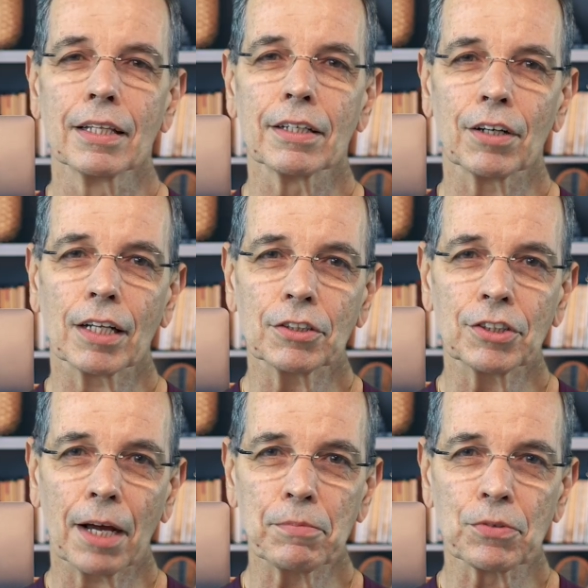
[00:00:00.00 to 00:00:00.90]
There are other
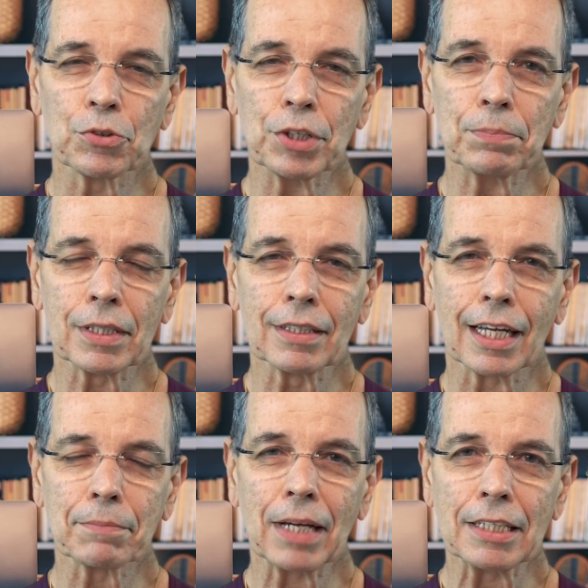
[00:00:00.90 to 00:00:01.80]
types of treatment
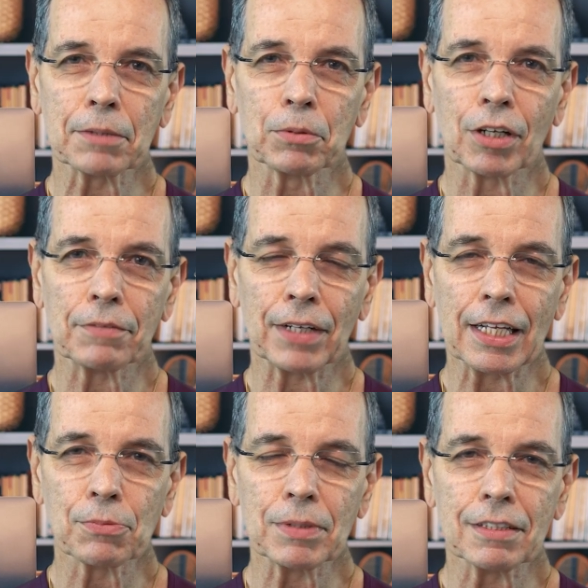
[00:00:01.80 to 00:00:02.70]
like mandibular
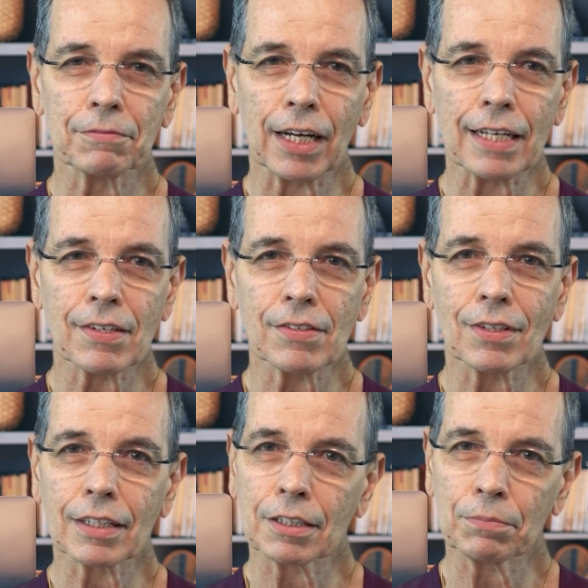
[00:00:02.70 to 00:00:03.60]
advancement devices
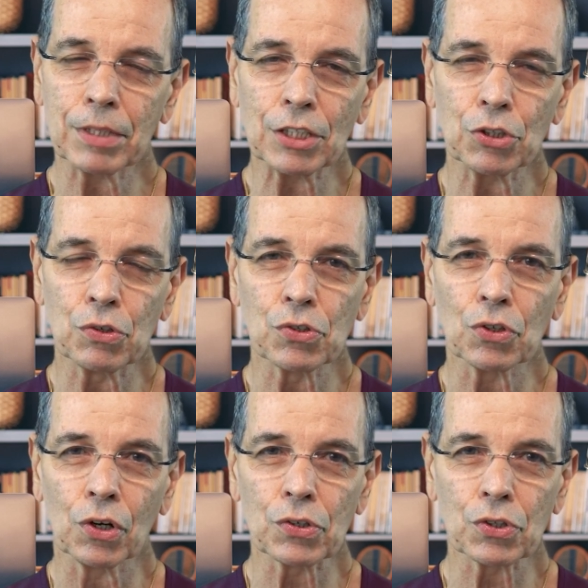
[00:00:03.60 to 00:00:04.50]
that can be used
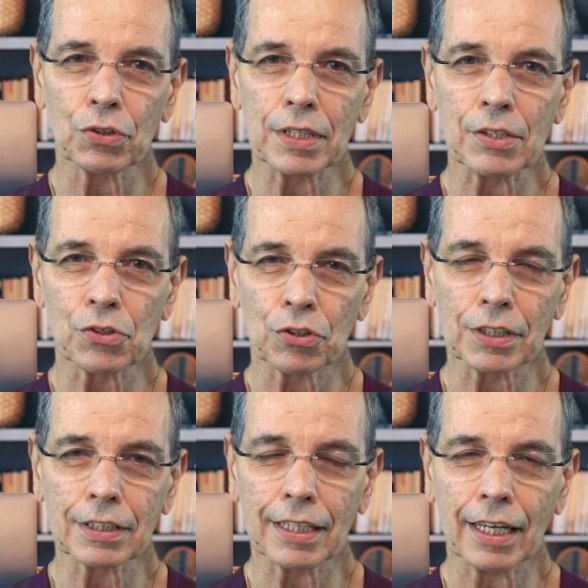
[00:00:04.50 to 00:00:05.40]
also in
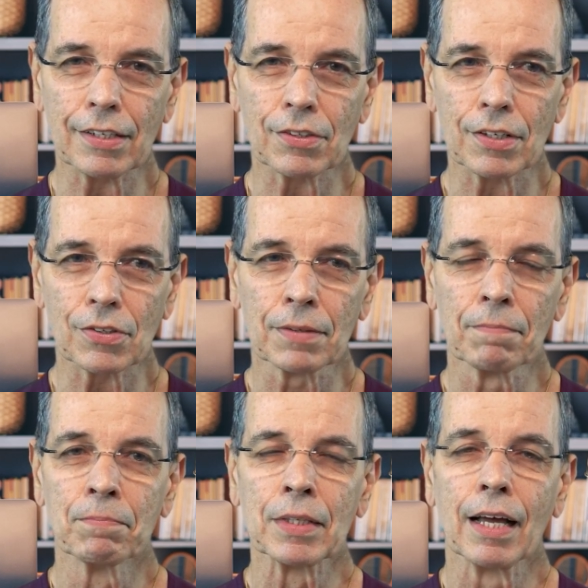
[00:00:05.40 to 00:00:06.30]
certain cases.
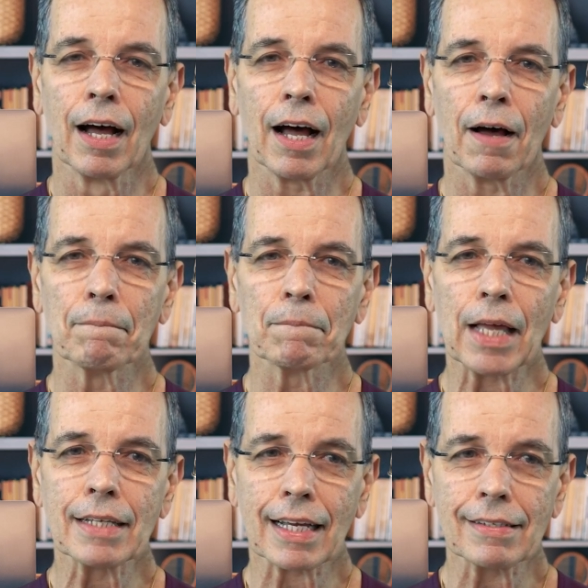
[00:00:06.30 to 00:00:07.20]

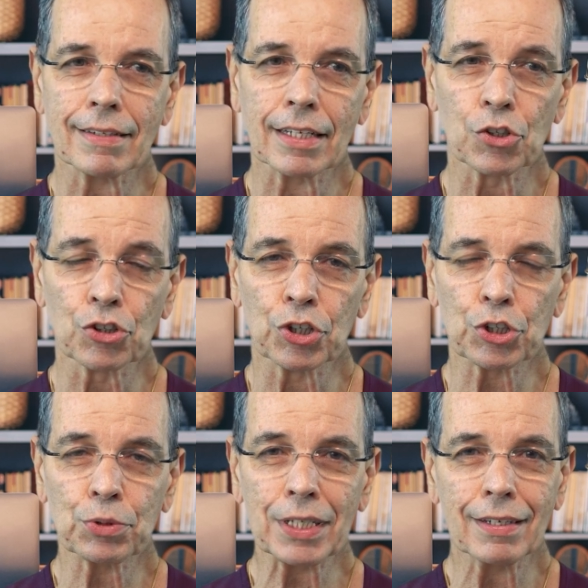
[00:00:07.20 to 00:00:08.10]
As I said,
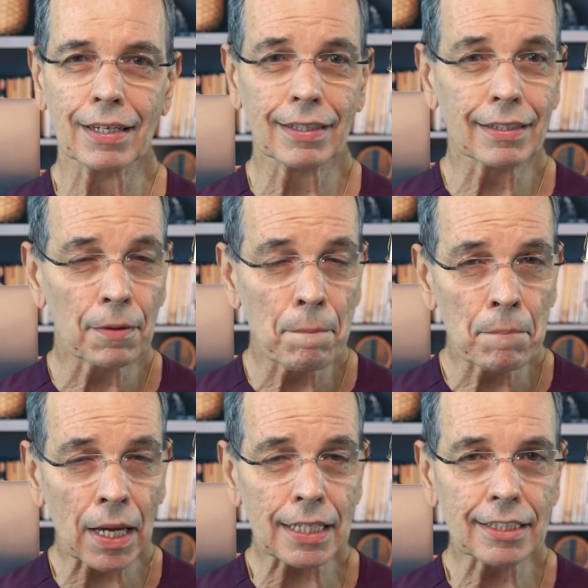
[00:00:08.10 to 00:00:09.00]
surgery, there are
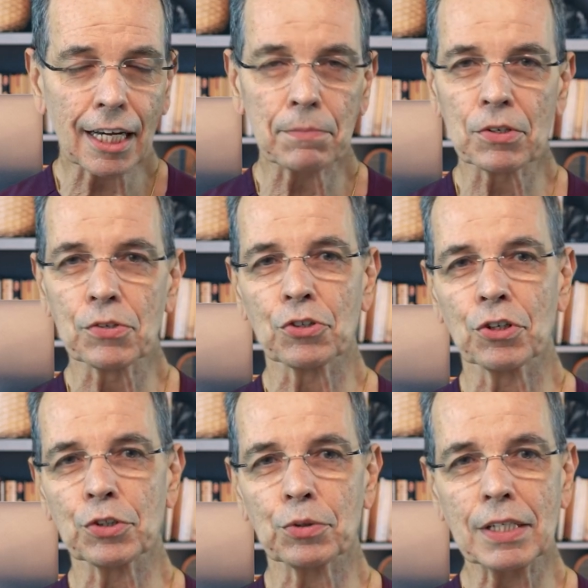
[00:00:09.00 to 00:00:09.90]
many types of
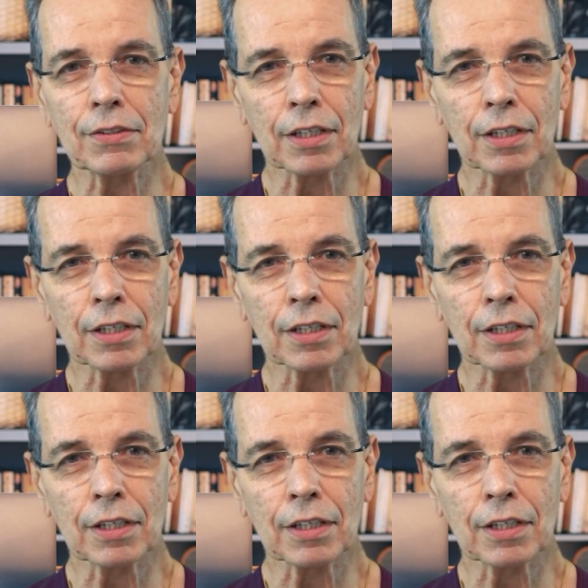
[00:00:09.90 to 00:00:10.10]
surgeries.